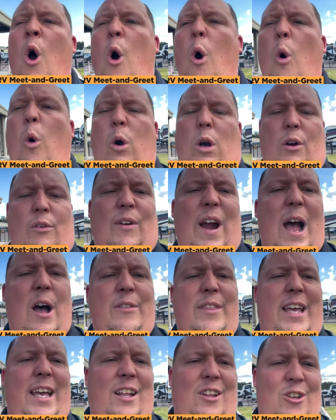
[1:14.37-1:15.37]
or around
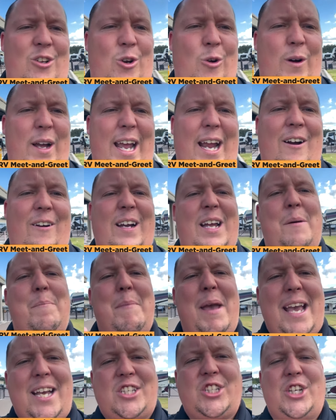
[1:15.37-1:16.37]
the Illinois area,
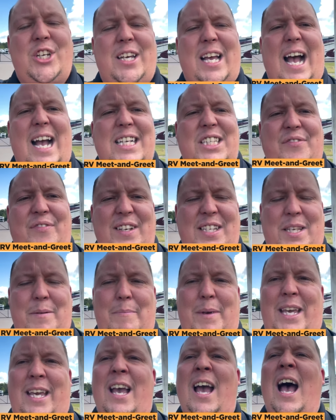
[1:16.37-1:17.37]
make sure you guys visit
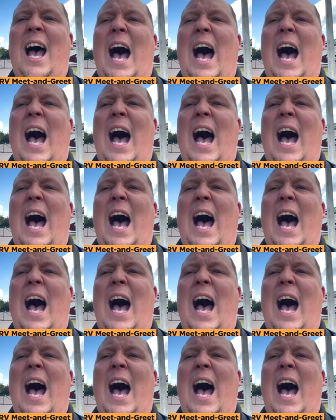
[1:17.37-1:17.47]
me.